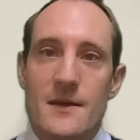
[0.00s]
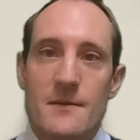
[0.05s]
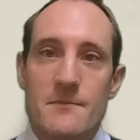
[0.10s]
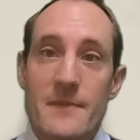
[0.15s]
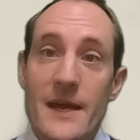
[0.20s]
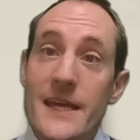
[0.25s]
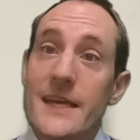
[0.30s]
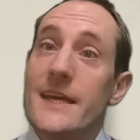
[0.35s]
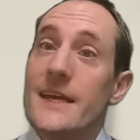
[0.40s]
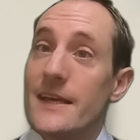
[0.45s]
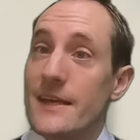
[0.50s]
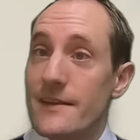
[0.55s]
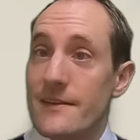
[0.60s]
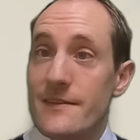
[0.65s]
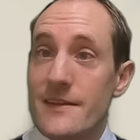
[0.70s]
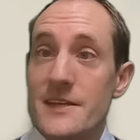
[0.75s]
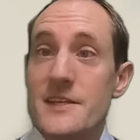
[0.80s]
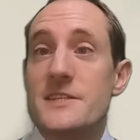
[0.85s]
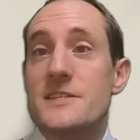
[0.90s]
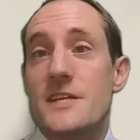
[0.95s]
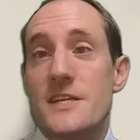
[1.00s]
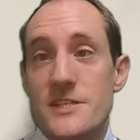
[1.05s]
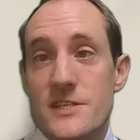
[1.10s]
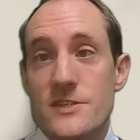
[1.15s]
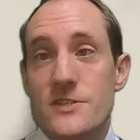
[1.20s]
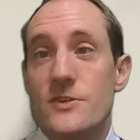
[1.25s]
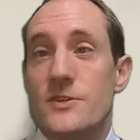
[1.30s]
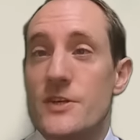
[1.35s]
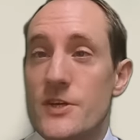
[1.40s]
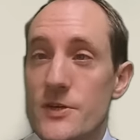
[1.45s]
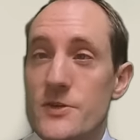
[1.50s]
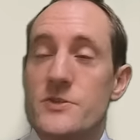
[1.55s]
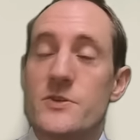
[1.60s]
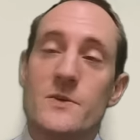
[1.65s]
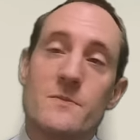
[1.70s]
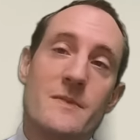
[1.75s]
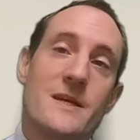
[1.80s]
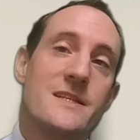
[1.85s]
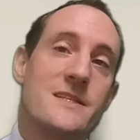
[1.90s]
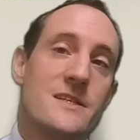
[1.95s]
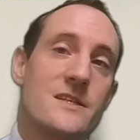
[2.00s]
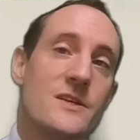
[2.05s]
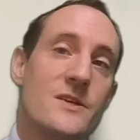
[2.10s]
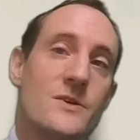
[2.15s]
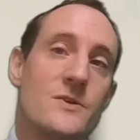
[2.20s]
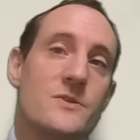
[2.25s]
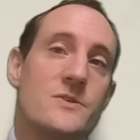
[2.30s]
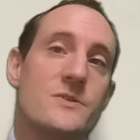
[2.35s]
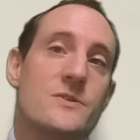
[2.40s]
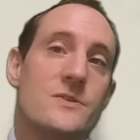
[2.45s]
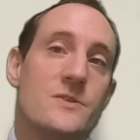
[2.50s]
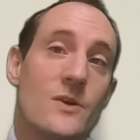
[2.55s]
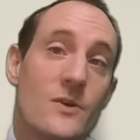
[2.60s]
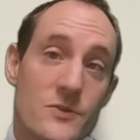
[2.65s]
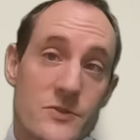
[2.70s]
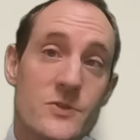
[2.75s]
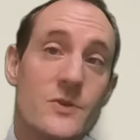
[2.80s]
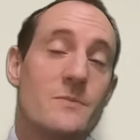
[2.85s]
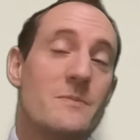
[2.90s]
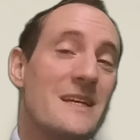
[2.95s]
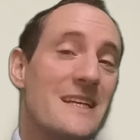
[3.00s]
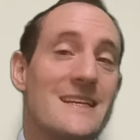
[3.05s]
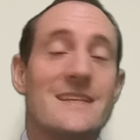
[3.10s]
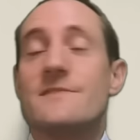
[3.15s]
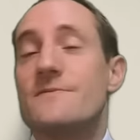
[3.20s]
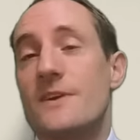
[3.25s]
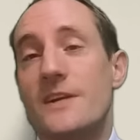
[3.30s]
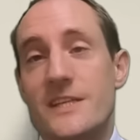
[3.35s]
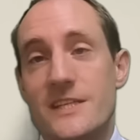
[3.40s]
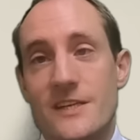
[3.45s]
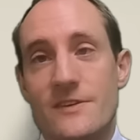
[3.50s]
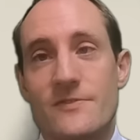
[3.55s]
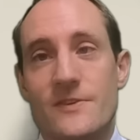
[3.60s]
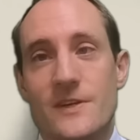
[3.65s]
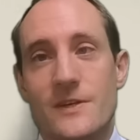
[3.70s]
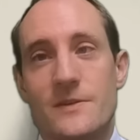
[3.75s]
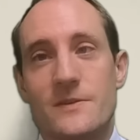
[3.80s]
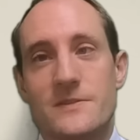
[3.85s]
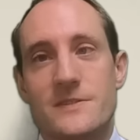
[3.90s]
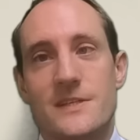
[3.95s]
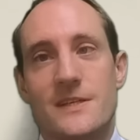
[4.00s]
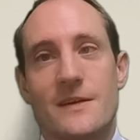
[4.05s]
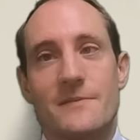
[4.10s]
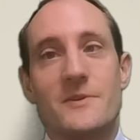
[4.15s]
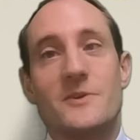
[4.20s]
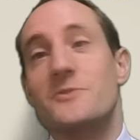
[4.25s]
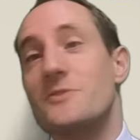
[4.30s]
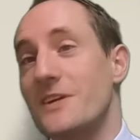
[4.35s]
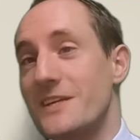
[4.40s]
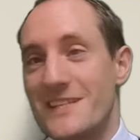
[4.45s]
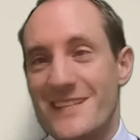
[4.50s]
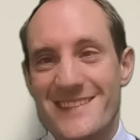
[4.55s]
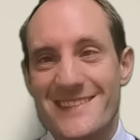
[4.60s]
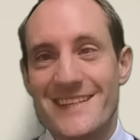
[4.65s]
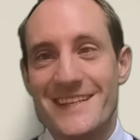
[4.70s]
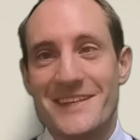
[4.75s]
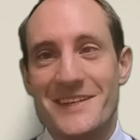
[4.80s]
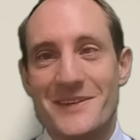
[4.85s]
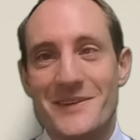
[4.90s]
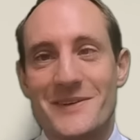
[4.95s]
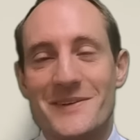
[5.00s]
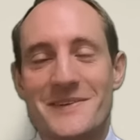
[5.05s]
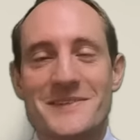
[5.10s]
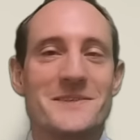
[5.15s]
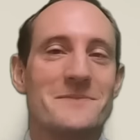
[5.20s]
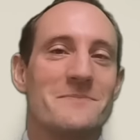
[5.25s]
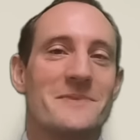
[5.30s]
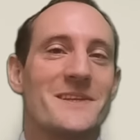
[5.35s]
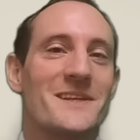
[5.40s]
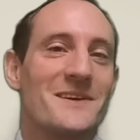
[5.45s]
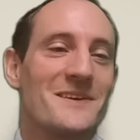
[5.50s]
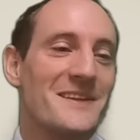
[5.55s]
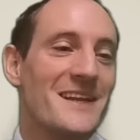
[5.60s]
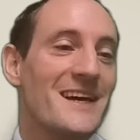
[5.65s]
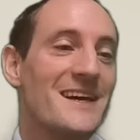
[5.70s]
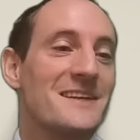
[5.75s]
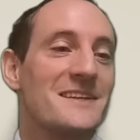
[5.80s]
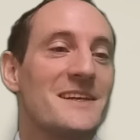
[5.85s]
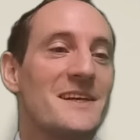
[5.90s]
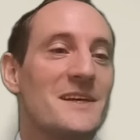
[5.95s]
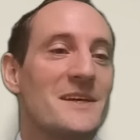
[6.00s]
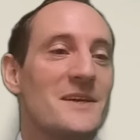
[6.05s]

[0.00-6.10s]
Making the decisions on who to admit and who not to admit is very difficult. I'm not trying to seek your sympathy on that.